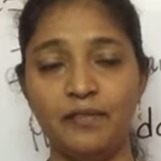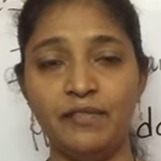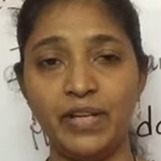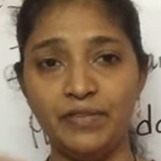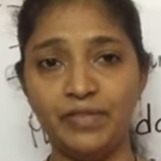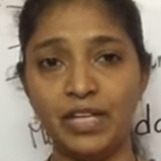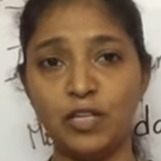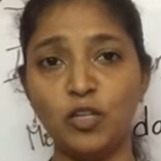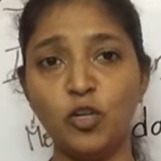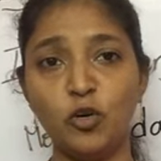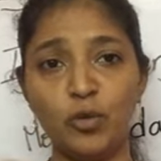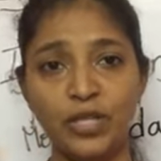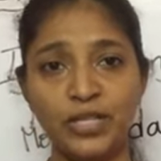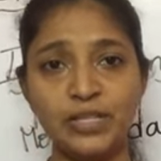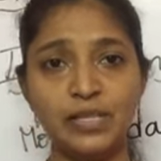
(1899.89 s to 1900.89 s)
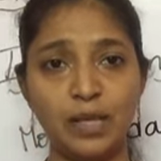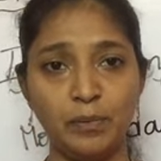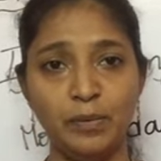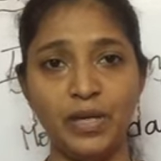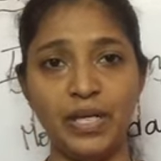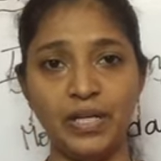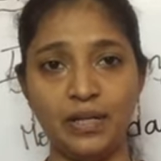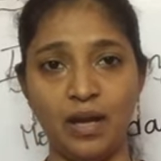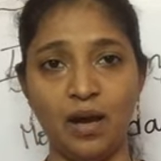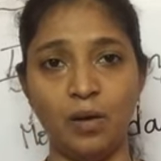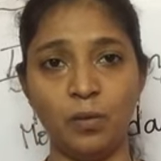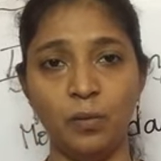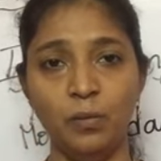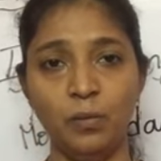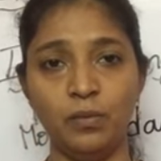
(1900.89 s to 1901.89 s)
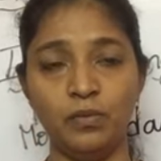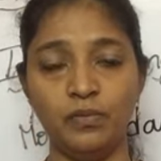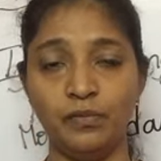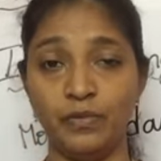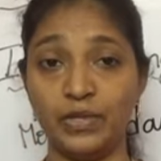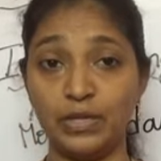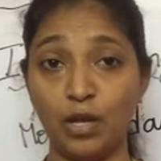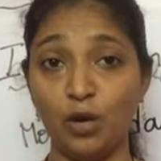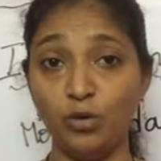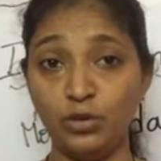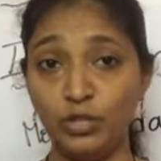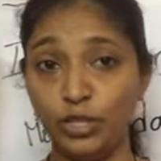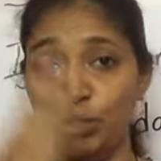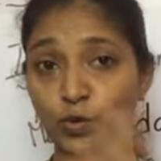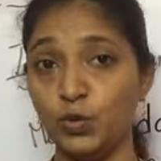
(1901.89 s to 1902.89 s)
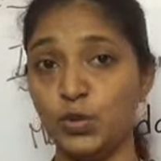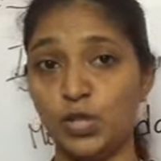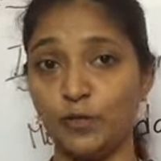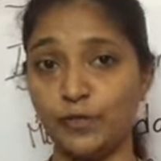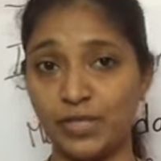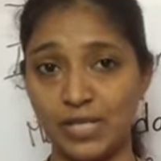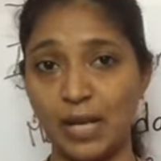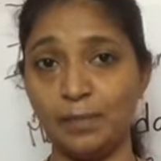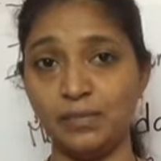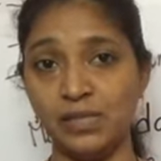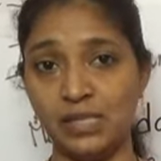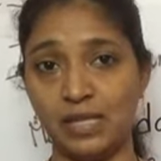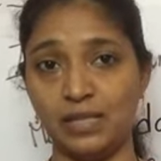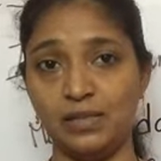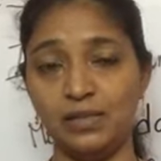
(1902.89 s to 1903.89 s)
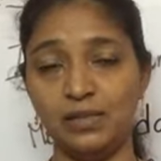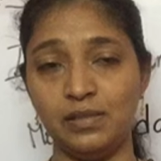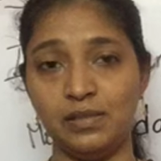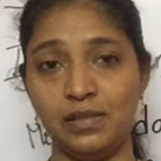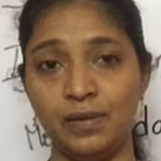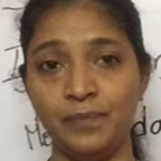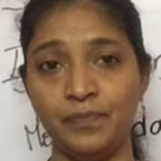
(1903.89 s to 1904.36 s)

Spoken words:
When we are cloning somebody now without the use of stem cells,